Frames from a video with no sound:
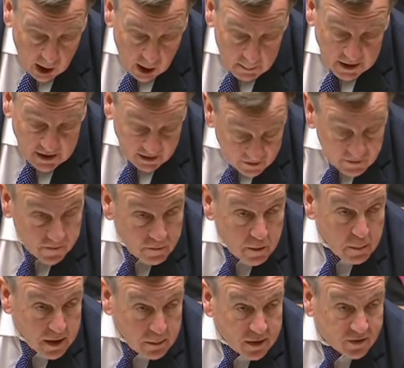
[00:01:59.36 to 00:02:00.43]
Um, it is for
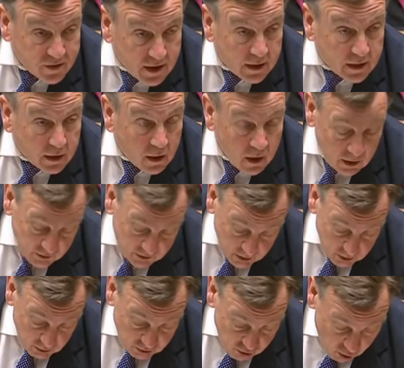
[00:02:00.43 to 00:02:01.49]
the BBC
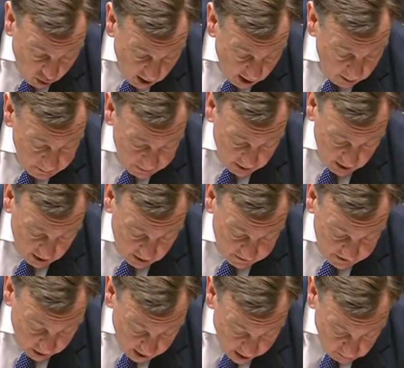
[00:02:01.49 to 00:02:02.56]
to draw
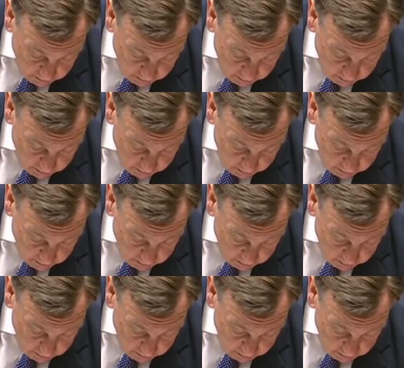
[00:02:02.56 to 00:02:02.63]
up their